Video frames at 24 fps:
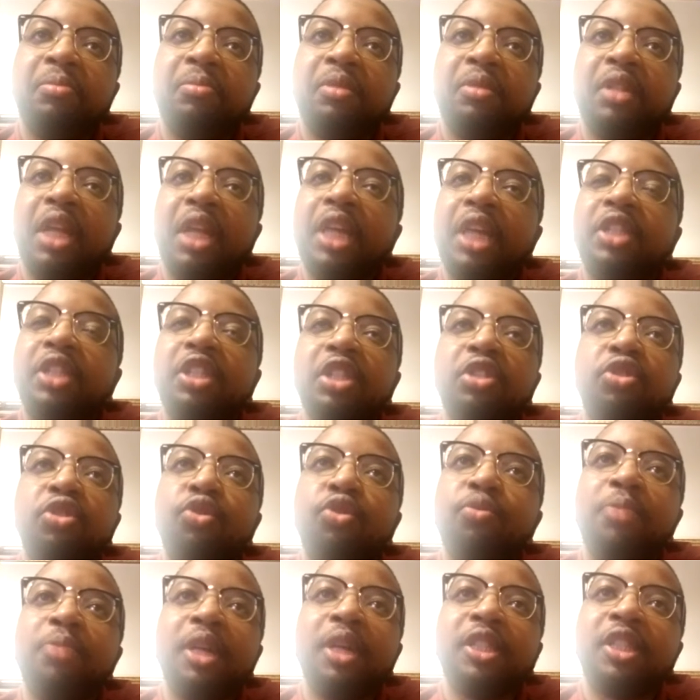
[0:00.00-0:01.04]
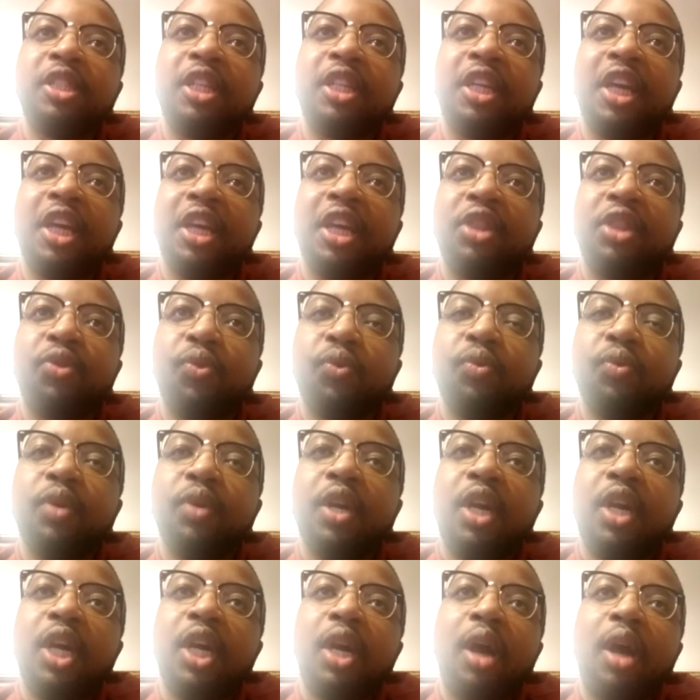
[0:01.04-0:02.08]
It's just too much to get through.
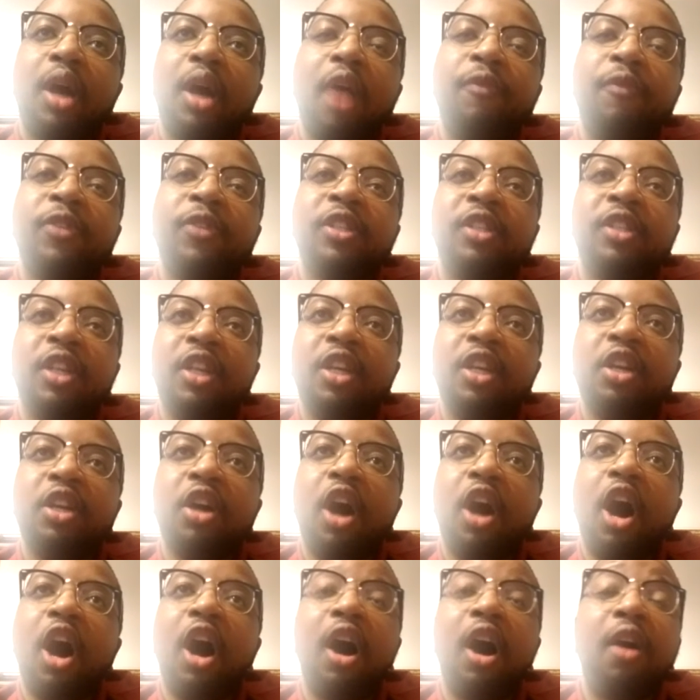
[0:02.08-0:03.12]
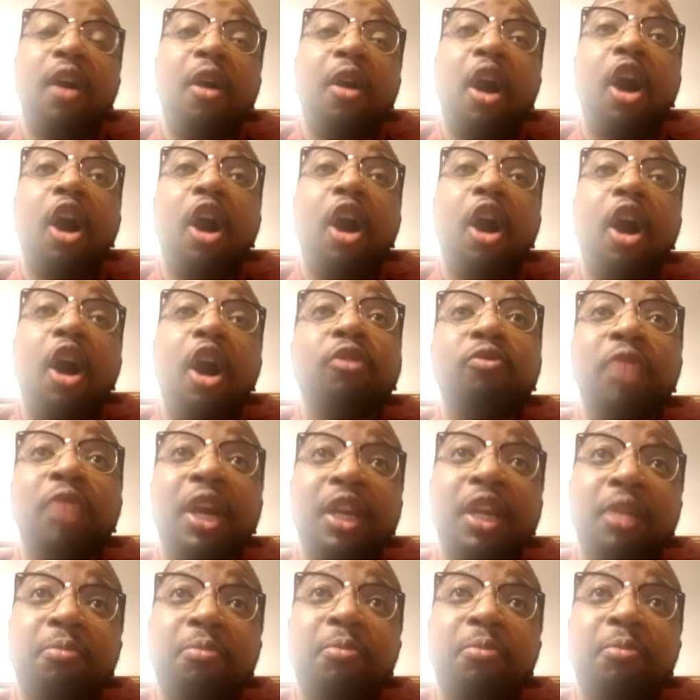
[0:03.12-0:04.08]
City already,